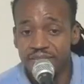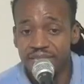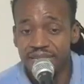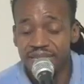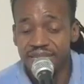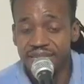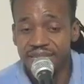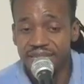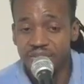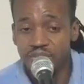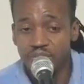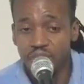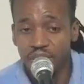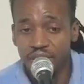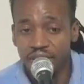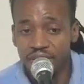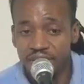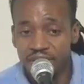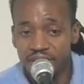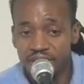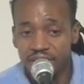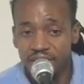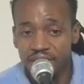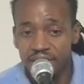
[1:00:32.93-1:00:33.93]
Deaconess
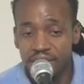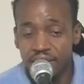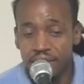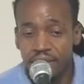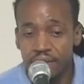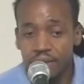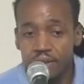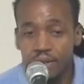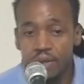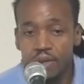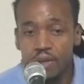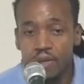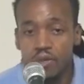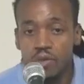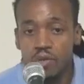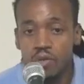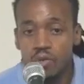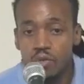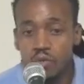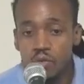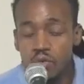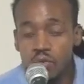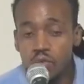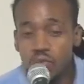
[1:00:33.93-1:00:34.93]
Rhonda,
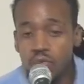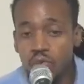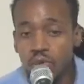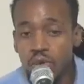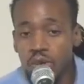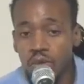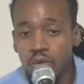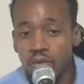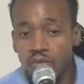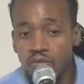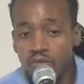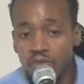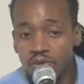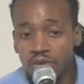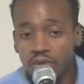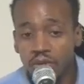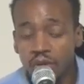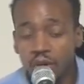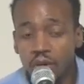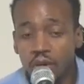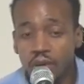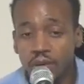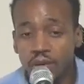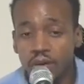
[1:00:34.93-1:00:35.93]
who were over
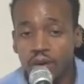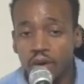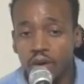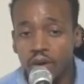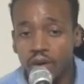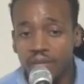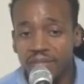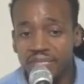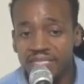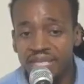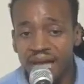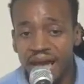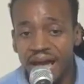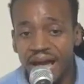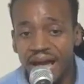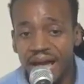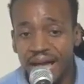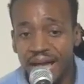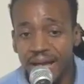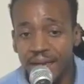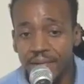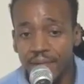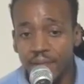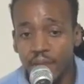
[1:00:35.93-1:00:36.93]
all the
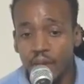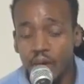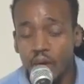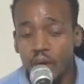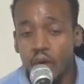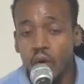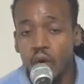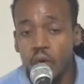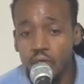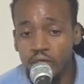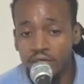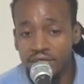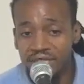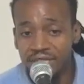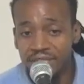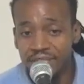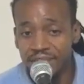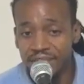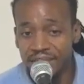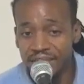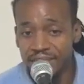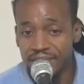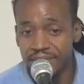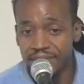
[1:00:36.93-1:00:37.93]
time holding the
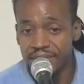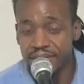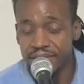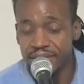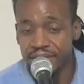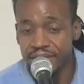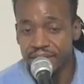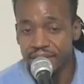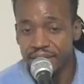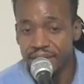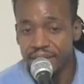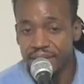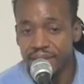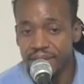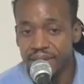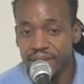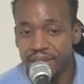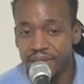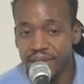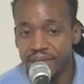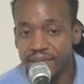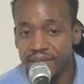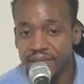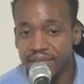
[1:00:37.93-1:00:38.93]
baby,
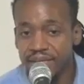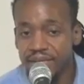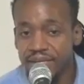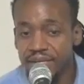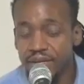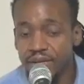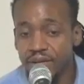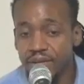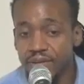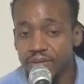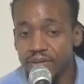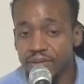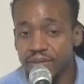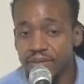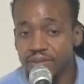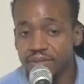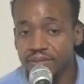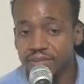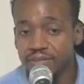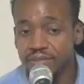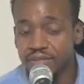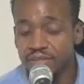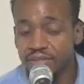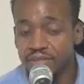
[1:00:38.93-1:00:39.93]
you know,
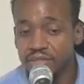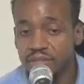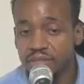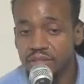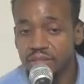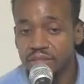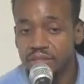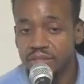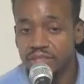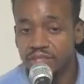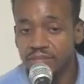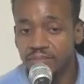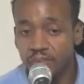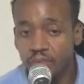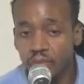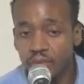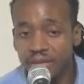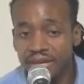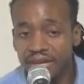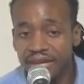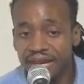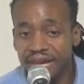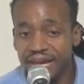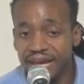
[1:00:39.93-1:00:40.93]

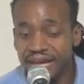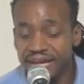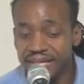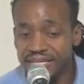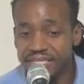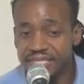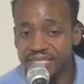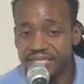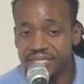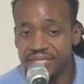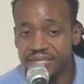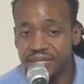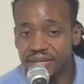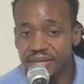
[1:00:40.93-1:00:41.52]
supporting us,